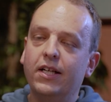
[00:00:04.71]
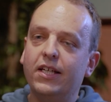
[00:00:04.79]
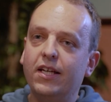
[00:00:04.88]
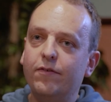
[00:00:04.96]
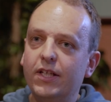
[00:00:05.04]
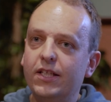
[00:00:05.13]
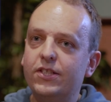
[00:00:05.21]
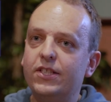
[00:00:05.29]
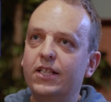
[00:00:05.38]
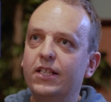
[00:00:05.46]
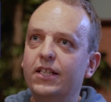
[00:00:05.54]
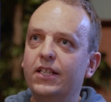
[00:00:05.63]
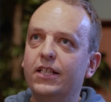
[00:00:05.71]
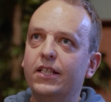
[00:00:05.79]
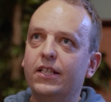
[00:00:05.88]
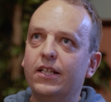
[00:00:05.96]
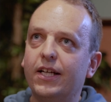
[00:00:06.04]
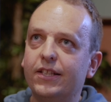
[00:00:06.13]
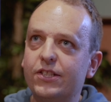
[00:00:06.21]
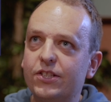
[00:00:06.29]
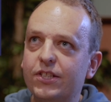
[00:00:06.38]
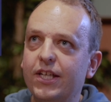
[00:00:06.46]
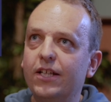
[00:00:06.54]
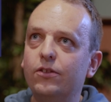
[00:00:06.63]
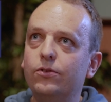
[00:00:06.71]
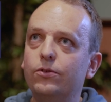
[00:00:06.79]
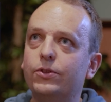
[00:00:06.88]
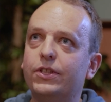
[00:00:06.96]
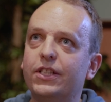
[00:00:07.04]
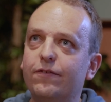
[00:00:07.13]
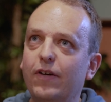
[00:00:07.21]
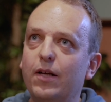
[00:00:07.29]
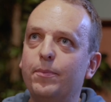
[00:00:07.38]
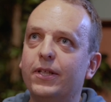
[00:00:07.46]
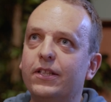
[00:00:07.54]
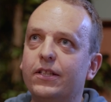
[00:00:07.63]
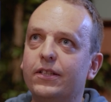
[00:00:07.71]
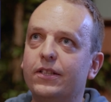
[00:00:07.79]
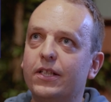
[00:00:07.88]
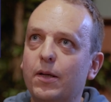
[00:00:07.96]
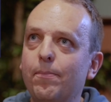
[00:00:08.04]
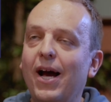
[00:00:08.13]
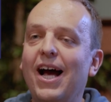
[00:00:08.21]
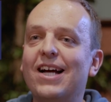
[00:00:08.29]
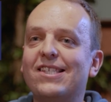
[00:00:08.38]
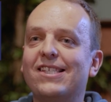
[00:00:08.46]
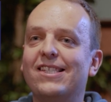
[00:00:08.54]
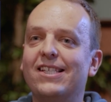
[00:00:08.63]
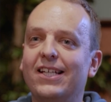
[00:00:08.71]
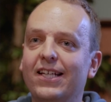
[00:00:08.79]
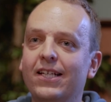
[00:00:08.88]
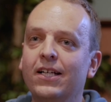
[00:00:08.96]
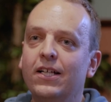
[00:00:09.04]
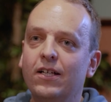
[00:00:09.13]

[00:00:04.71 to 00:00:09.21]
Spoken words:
giving Scilly the skills and developing the capacity